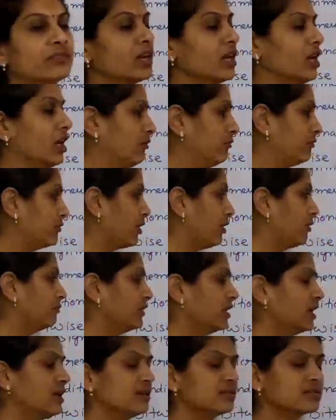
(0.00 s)
3
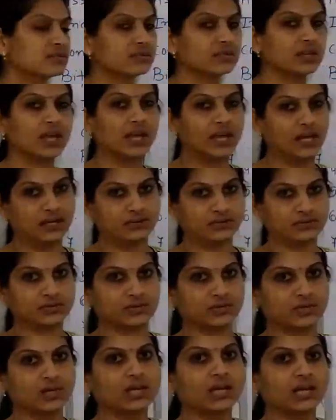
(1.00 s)
from these 8.
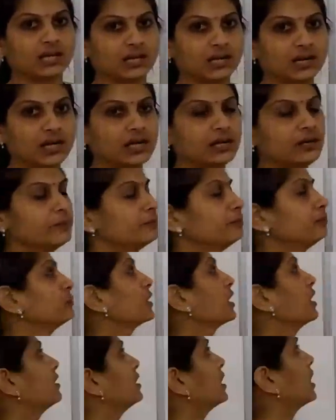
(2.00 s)
Clear?
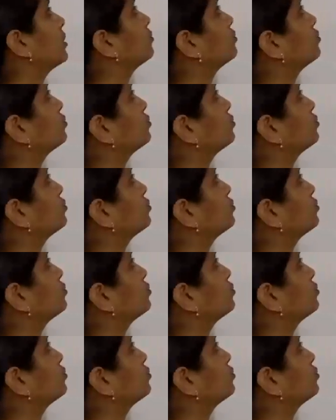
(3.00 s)
Now